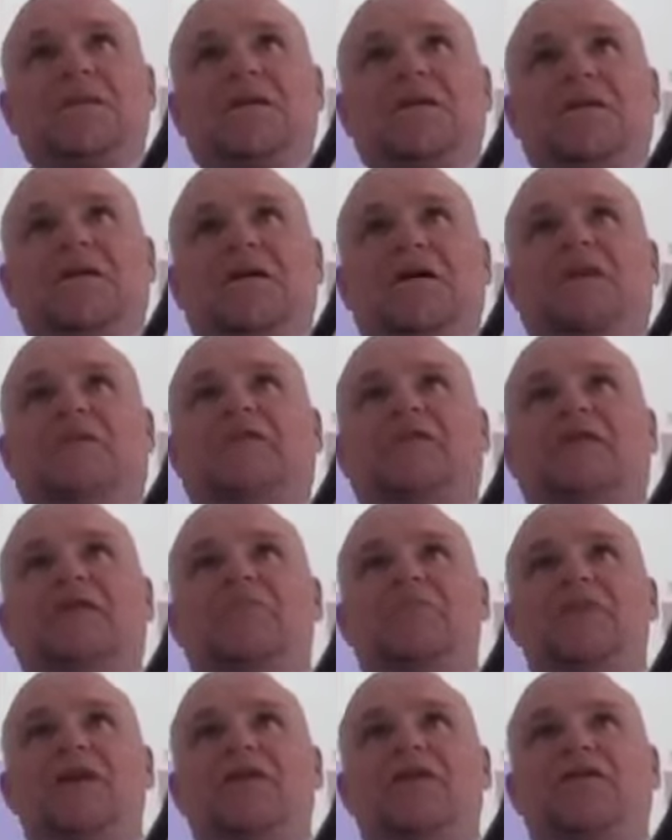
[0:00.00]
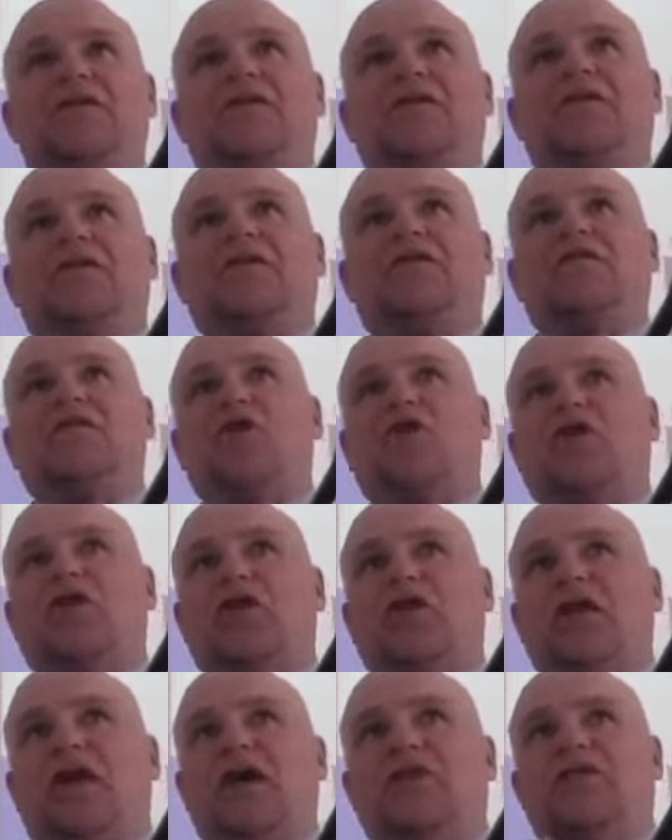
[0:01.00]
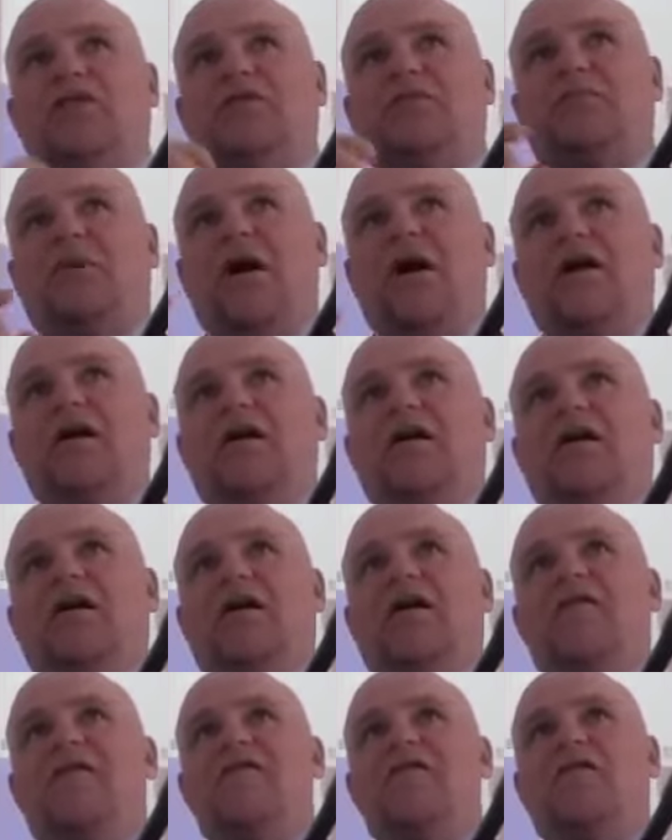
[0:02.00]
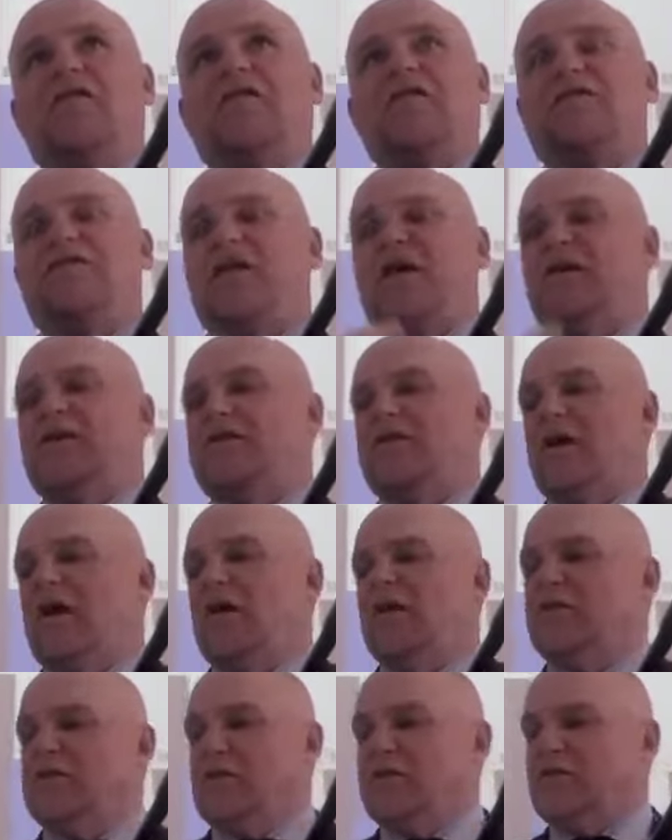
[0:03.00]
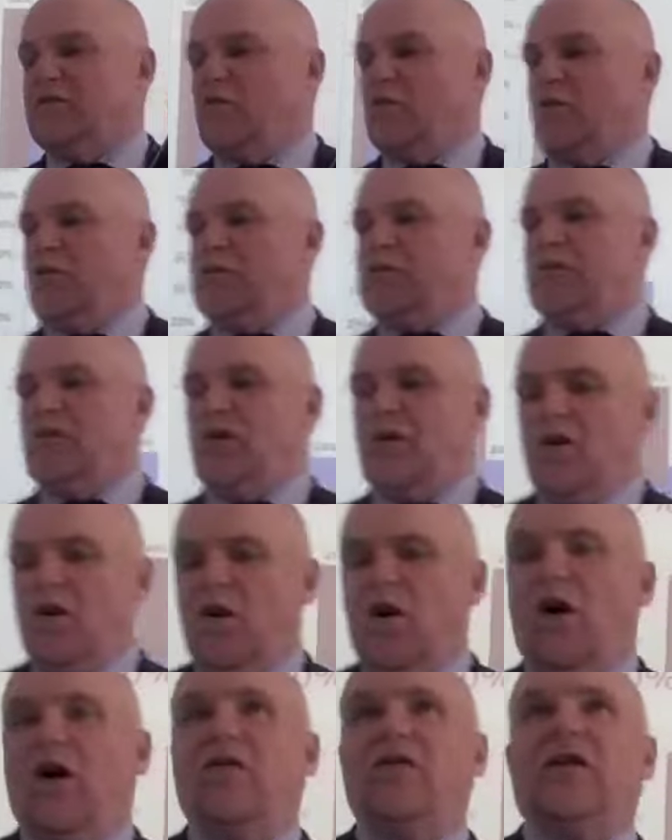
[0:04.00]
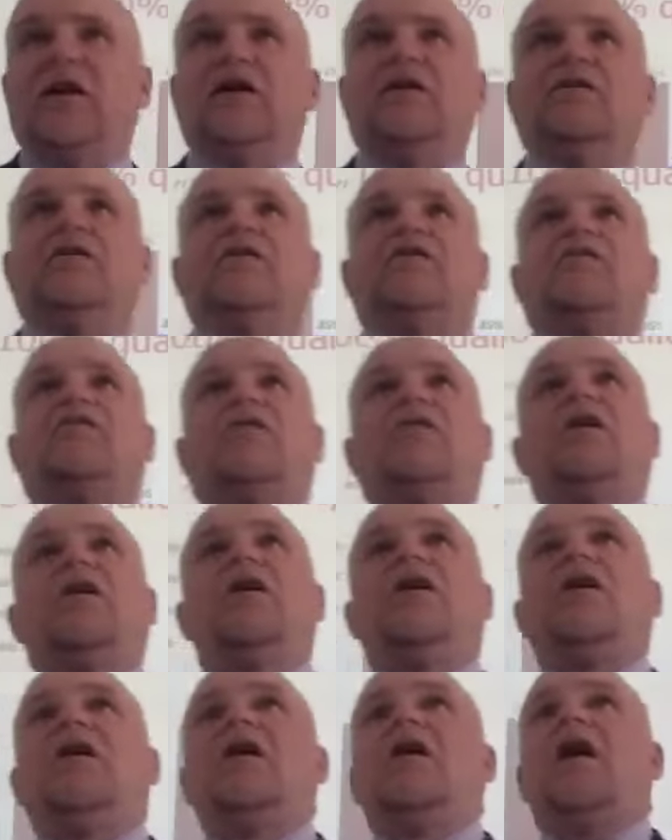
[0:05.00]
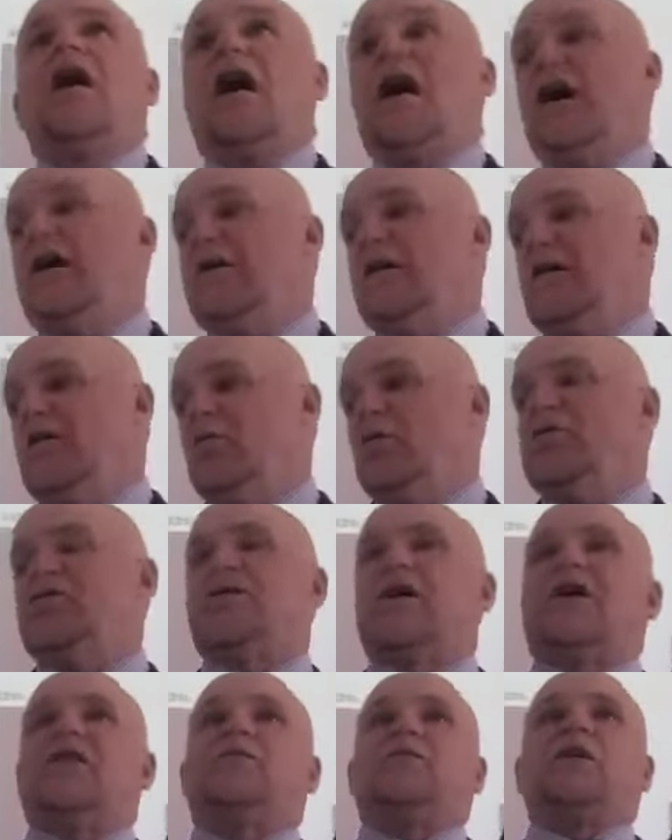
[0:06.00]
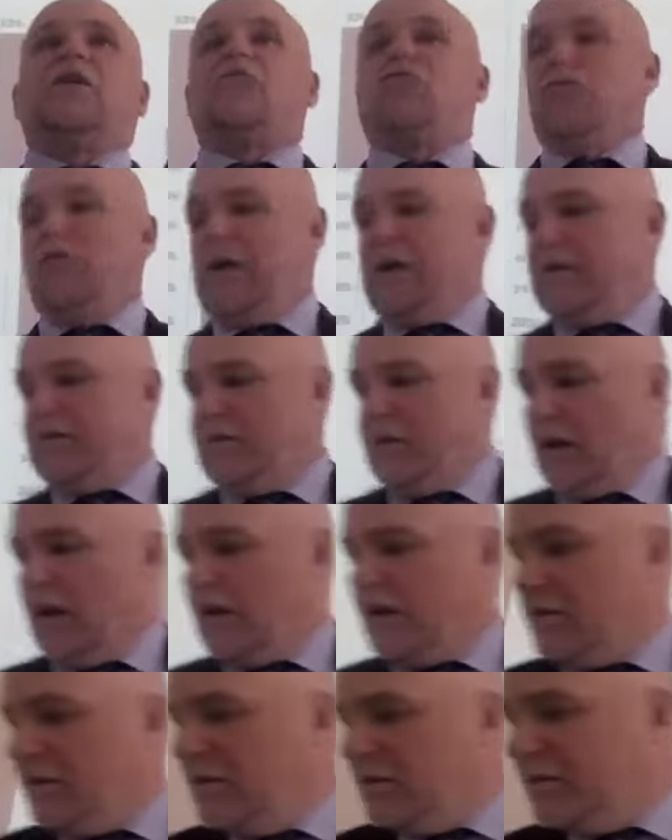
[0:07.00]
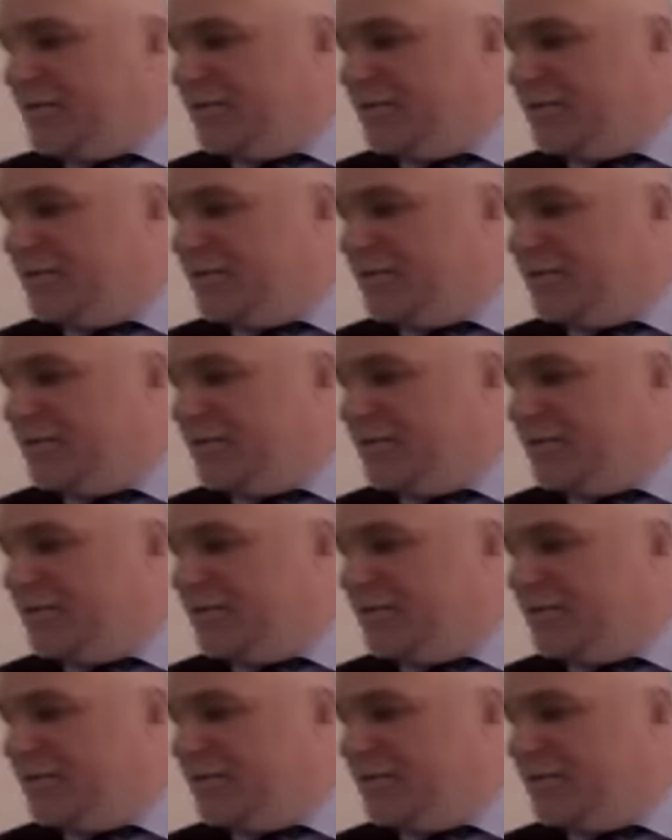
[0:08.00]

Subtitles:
It's a myth circulated by a very facile discourse on the industry, and which has been recycled